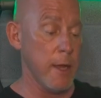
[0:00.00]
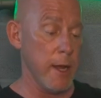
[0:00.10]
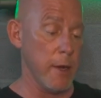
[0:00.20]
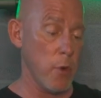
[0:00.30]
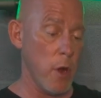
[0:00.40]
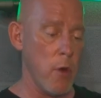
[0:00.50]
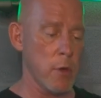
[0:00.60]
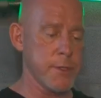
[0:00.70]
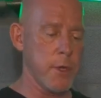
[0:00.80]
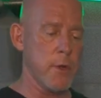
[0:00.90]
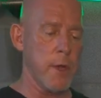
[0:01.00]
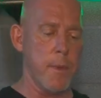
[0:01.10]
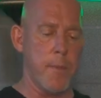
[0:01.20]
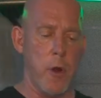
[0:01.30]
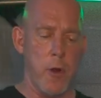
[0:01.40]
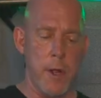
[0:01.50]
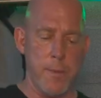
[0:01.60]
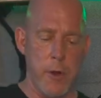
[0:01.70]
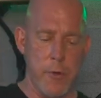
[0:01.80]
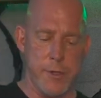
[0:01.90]
It will also come apart
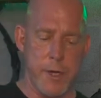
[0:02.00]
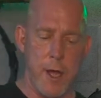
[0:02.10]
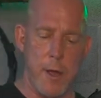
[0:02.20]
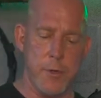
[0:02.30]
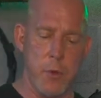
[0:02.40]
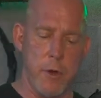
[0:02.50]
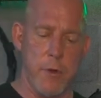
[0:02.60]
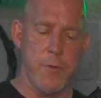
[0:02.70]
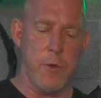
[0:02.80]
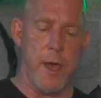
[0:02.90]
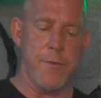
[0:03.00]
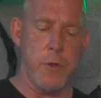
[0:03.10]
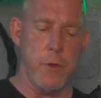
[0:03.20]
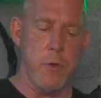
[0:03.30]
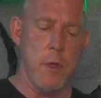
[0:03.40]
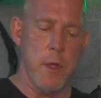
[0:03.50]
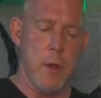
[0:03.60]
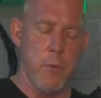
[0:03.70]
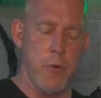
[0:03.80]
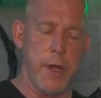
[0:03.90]
up here at the top to where if you have to
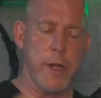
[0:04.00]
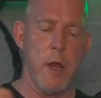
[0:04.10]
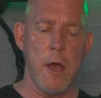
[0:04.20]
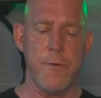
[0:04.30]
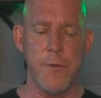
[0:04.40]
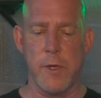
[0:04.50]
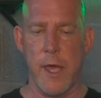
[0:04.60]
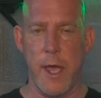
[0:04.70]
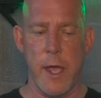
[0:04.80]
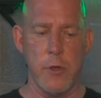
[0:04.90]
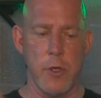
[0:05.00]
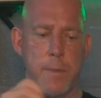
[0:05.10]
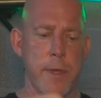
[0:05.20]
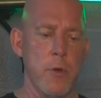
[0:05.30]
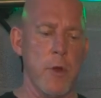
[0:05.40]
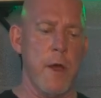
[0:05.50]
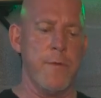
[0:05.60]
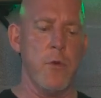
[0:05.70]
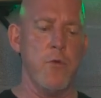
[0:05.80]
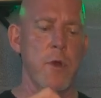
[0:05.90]
break it off, you can peel it
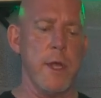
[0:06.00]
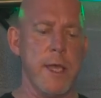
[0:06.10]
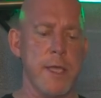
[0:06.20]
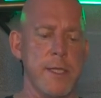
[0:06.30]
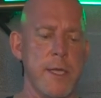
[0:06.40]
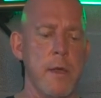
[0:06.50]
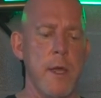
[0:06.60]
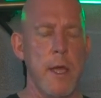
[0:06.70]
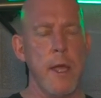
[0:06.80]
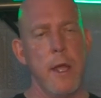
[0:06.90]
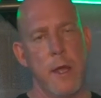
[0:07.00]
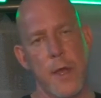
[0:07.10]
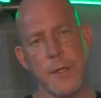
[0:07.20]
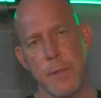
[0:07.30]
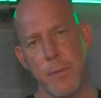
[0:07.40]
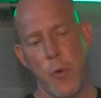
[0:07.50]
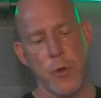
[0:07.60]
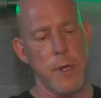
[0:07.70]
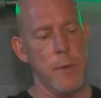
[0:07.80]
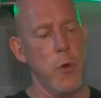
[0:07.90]
off you really easy. And that's
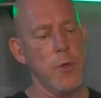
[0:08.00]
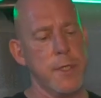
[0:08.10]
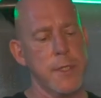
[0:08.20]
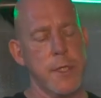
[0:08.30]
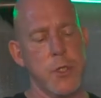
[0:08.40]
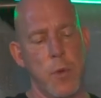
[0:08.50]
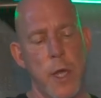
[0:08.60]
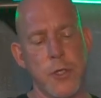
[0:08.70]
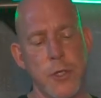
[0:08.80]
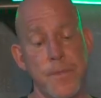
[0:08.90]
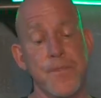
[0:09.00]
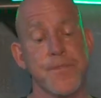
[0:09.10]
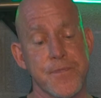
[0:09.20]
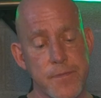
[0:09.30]
important in an emergency situation.